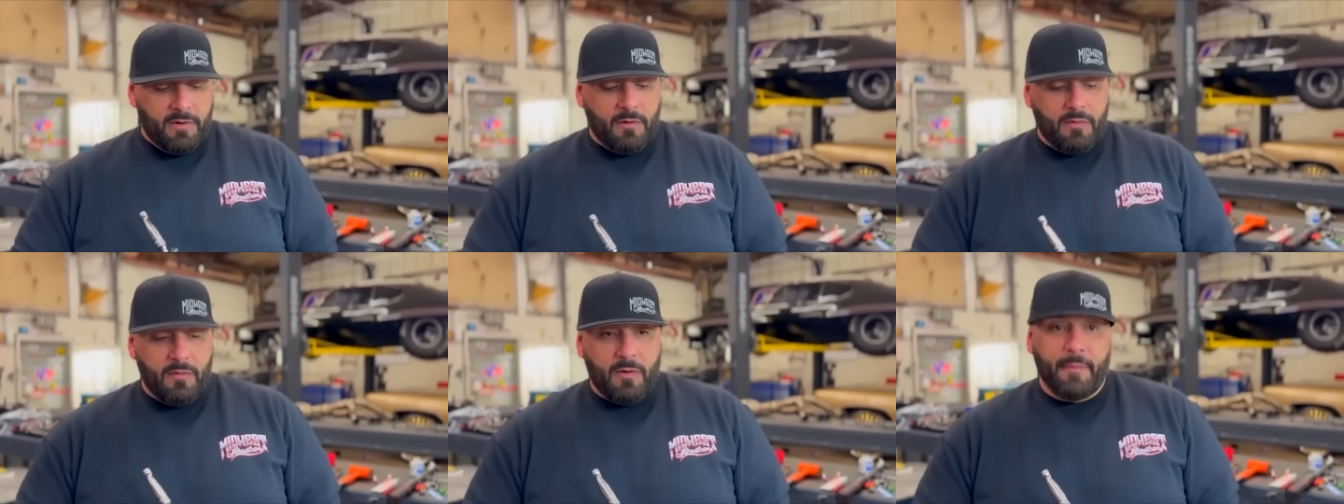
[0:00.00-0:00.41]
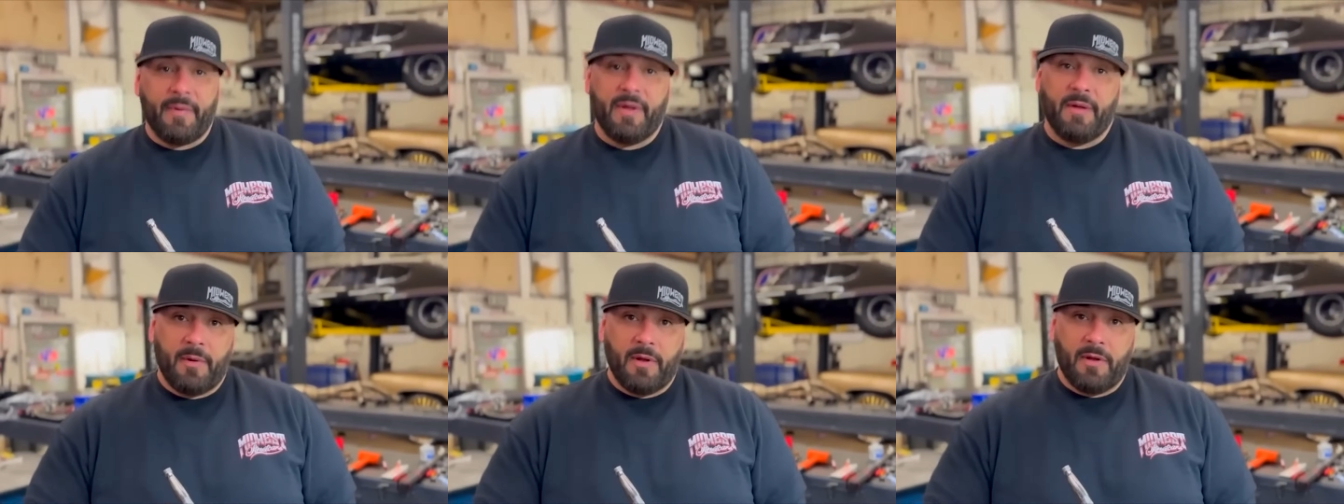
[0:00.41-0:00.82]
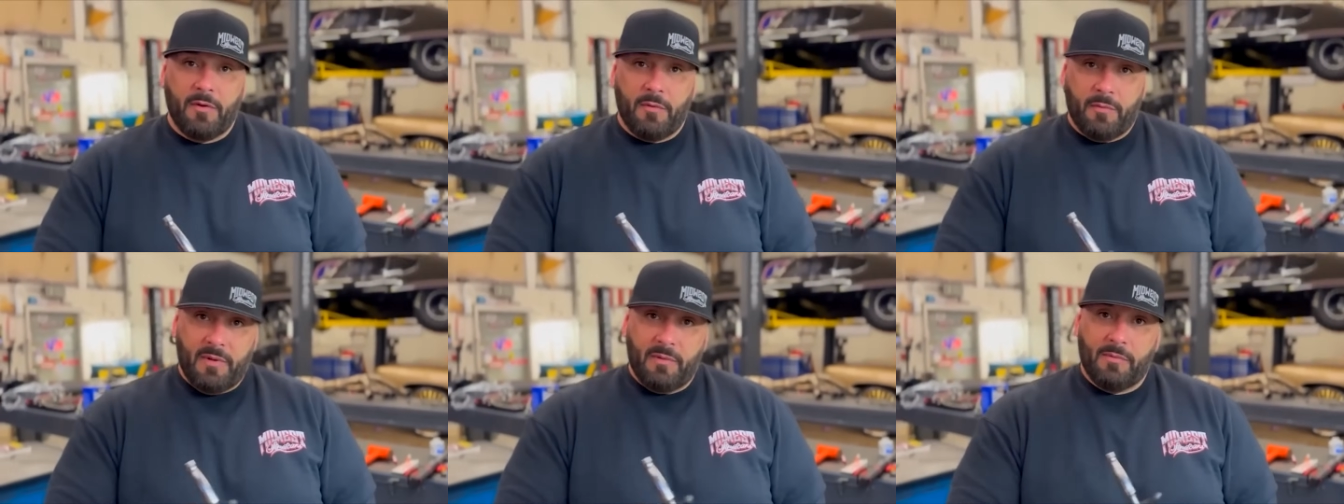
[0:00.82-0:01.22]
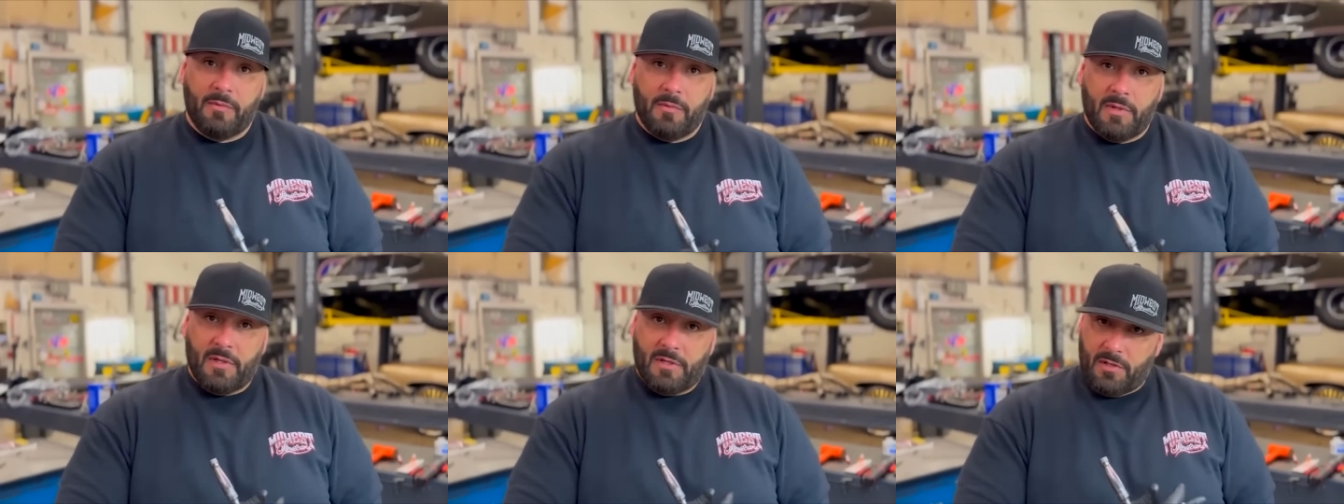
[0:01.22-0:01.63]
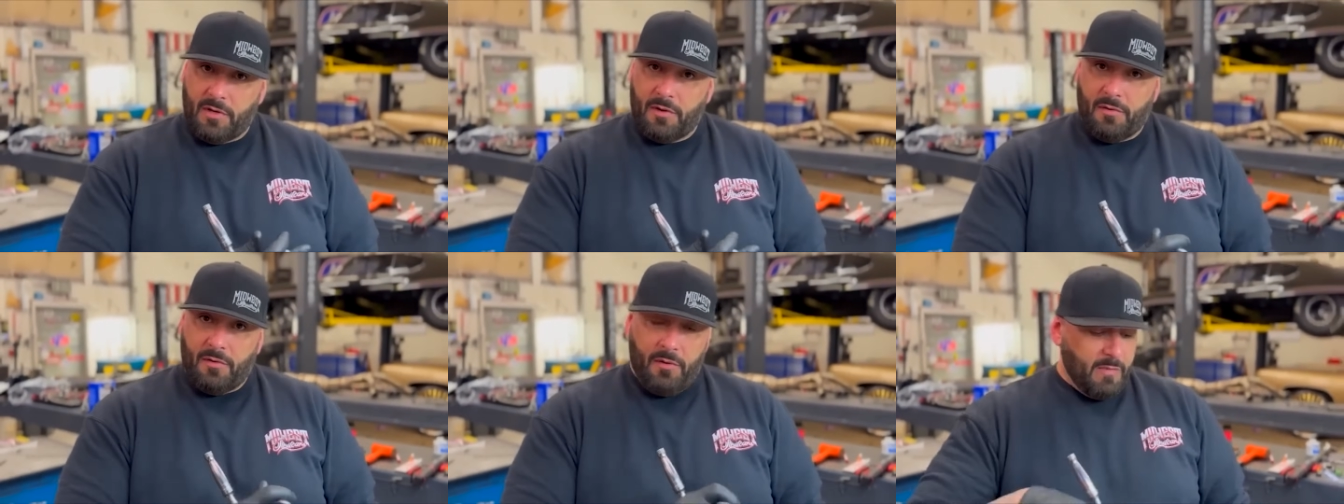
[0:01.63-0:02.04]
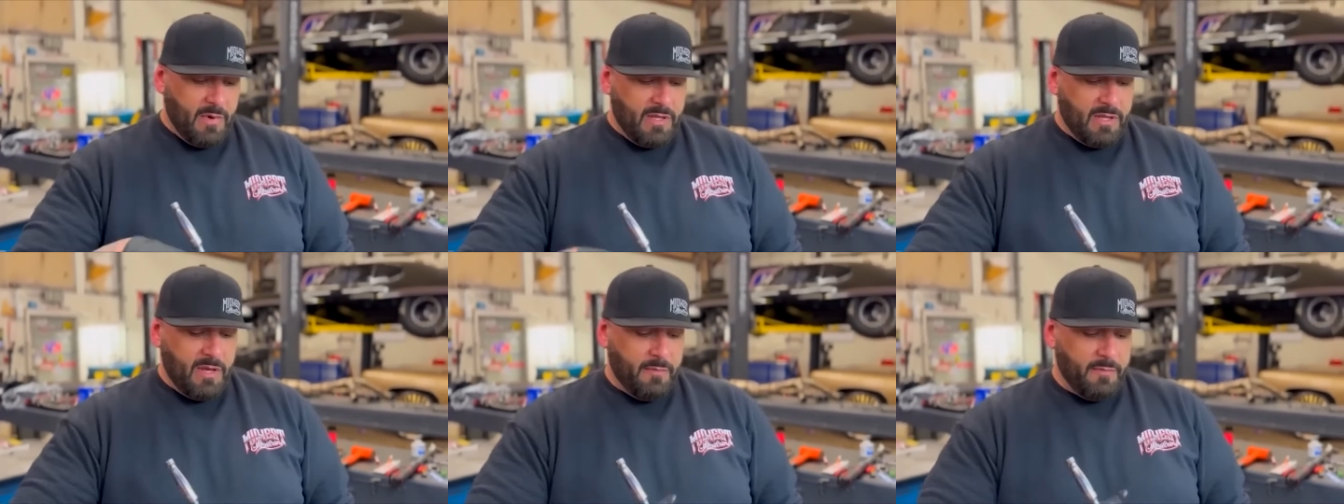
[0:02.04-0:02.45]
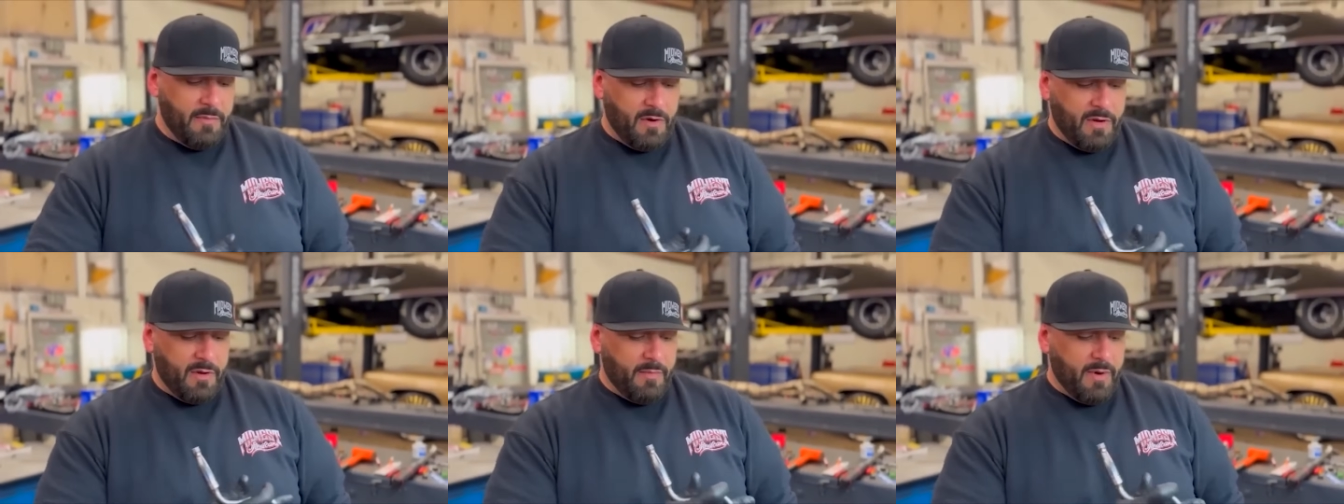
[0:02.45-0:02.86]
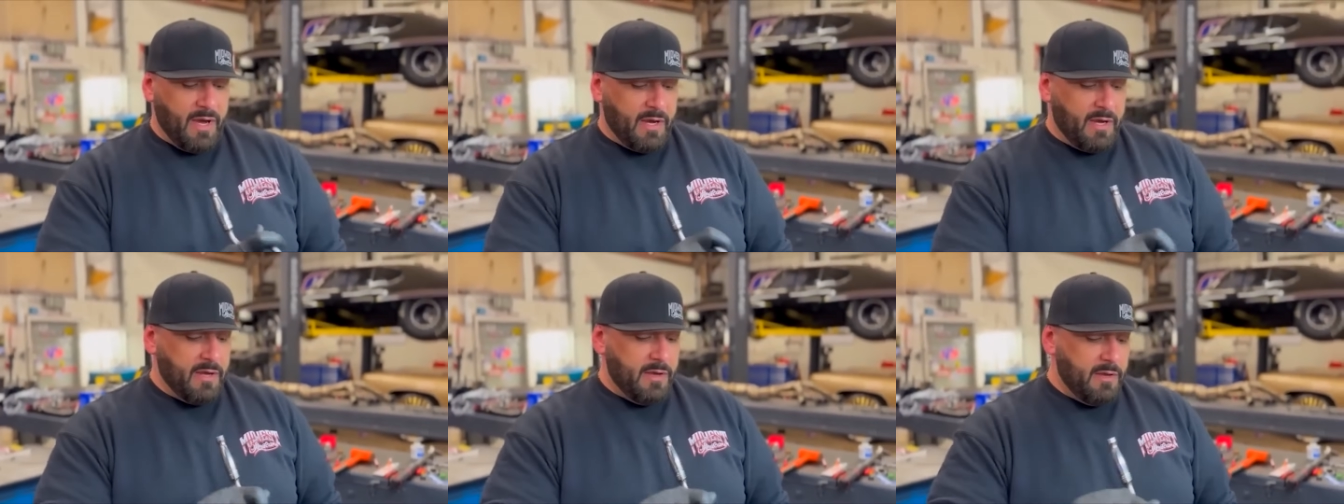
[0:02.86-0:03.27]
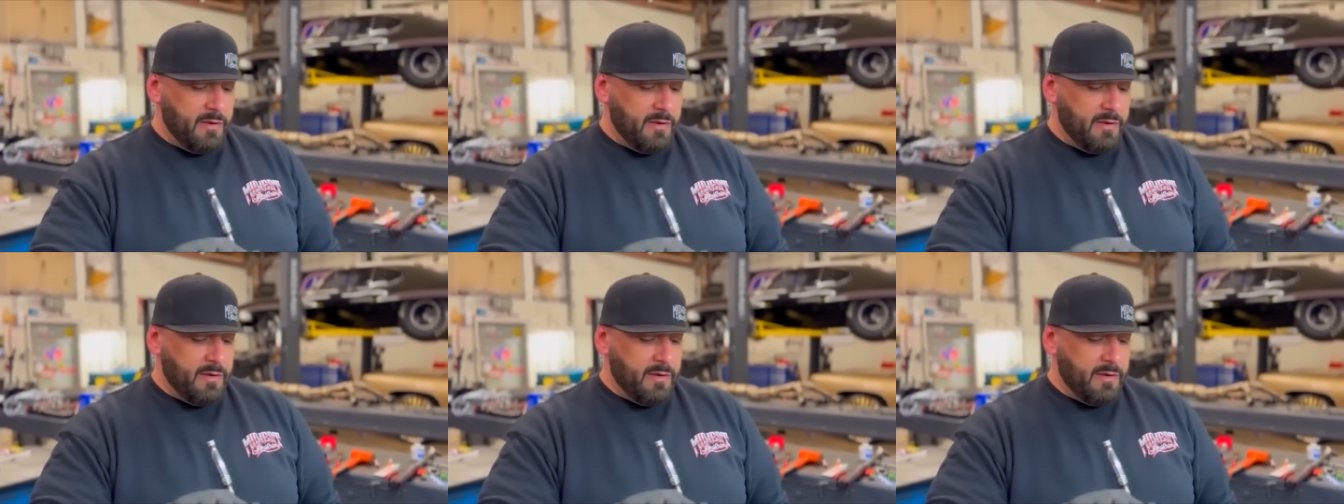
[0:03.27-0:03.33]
was working at a gas station, but he worked hard and managed to